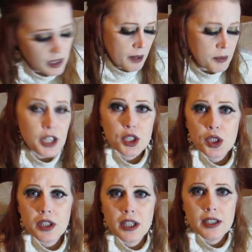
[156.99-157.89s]
I'm not
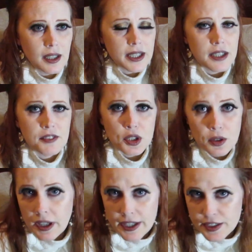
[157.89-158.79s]
sure that I can even
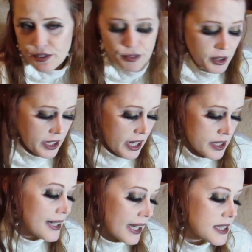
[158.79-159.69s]
utilize the
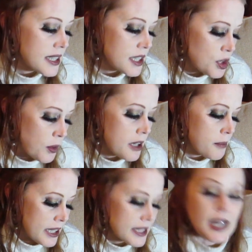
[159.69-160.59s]
4K. 1920
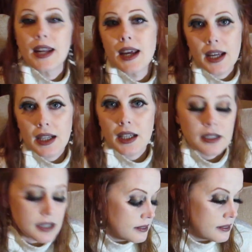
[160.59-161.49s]
by 1080.
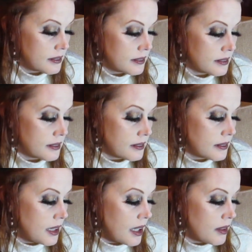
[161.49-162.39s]

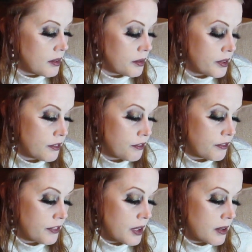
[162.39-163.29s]
Now, hold the
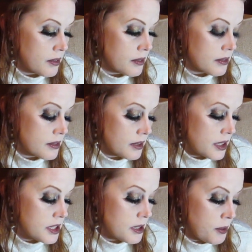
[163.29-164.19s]
phone.
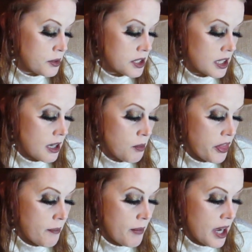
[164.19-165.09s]
It's supposed to come
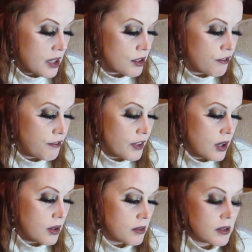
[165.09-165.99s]
with a
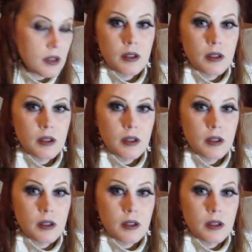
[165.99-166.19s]
microphone.